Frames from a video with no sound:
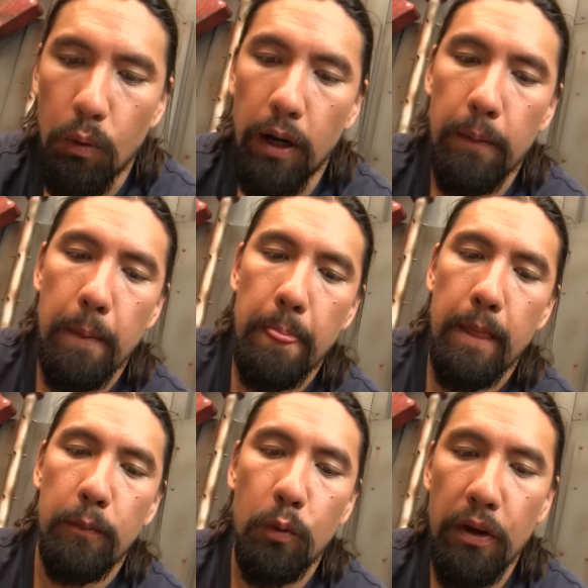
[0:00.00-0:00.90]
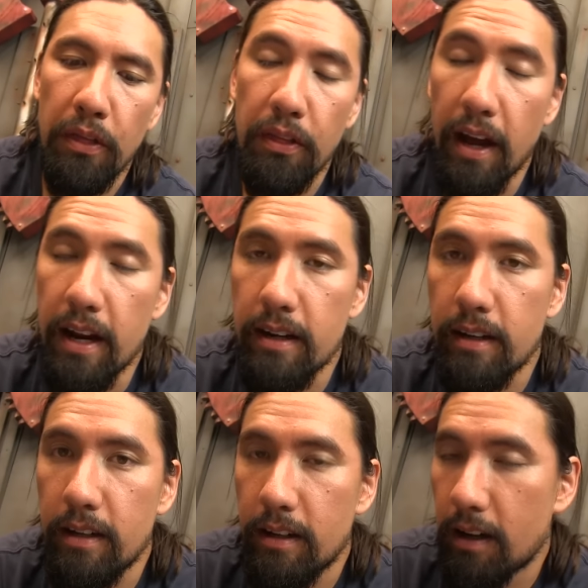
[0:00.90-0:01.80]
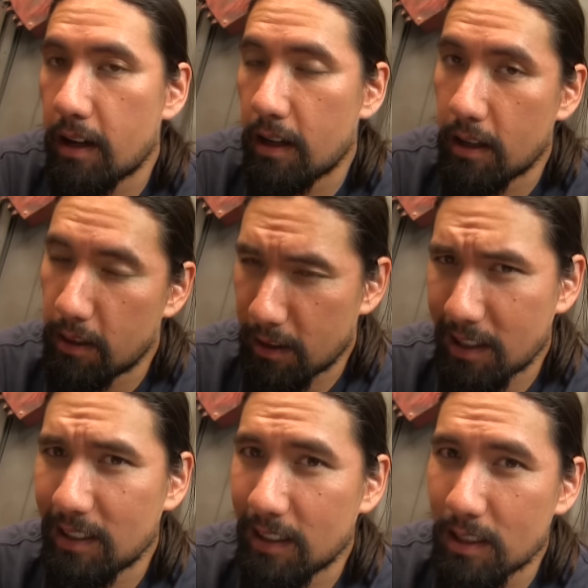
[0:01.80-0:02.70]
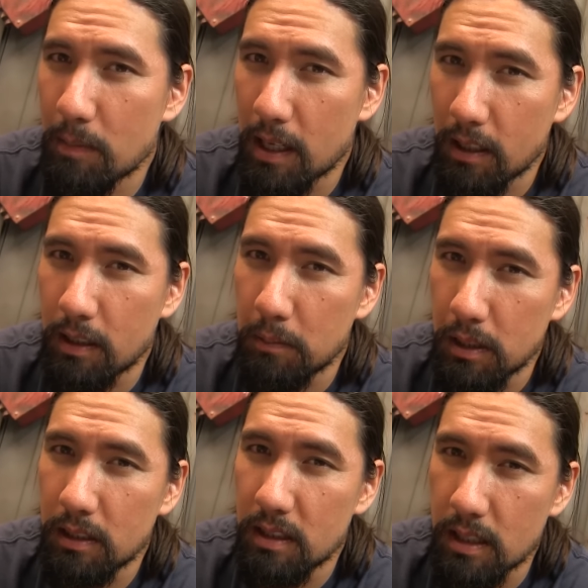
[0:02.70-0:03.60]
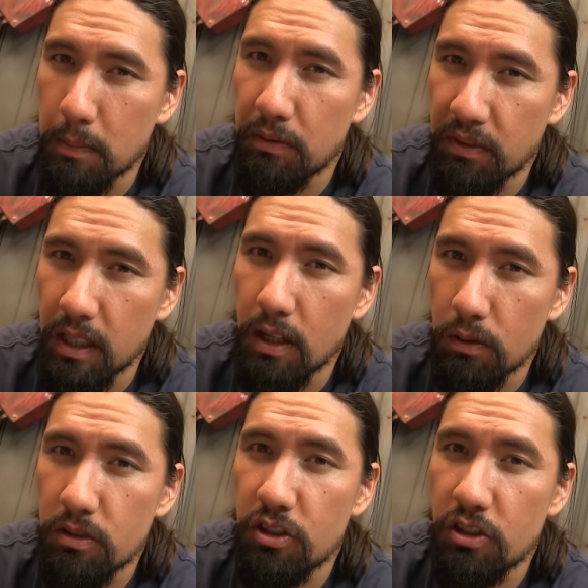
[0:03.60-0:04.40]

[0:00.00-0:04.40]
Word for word: Well, with that, I think I'd like to make a completely separate video,